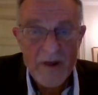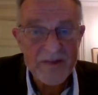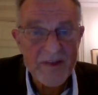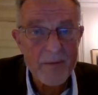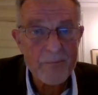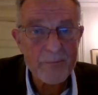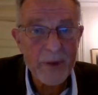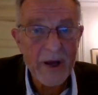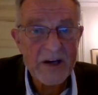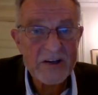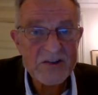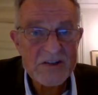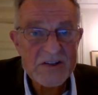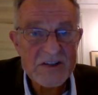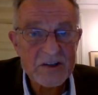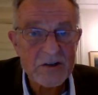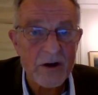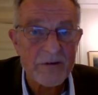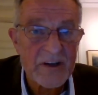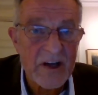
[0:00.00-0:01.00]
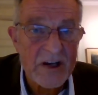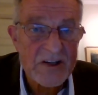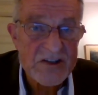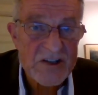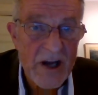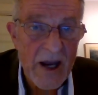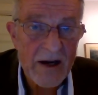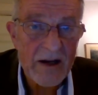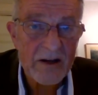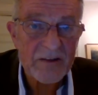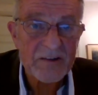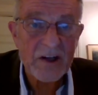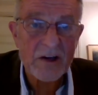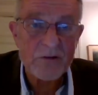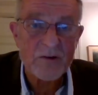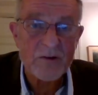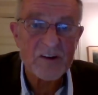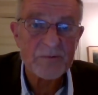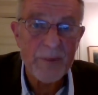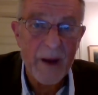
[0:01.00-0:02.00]
their patients, confidentiality,
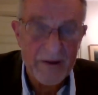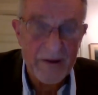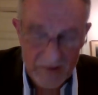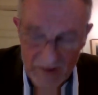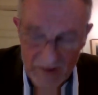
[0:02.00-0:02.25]
respectful